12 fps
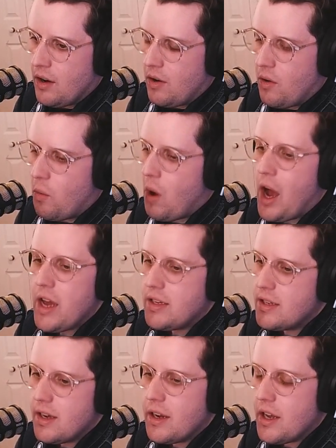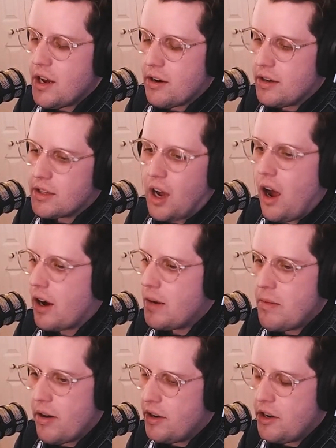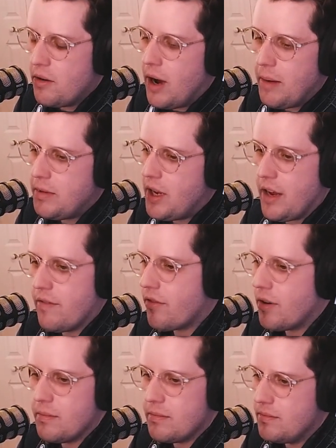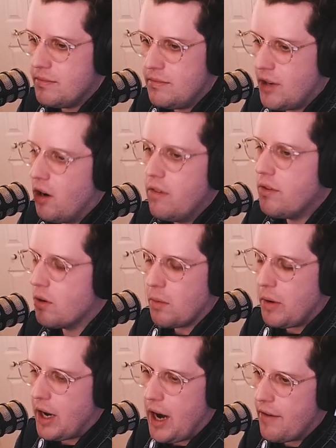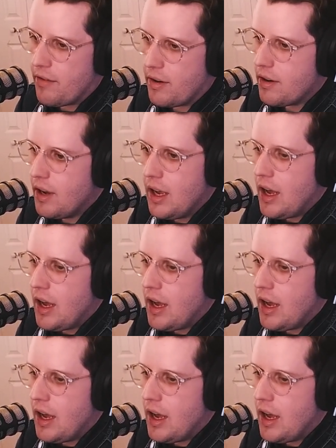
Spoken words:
why sit here and talk about a new update from Dovu or whatever?